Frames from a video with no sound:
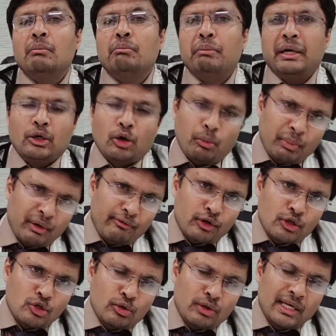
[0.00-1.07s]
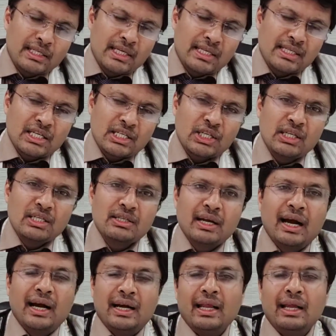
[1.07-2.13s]
My topic for today's discussion is
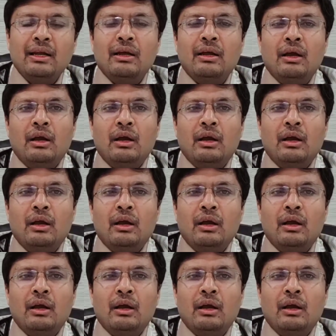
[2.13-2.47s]
regarding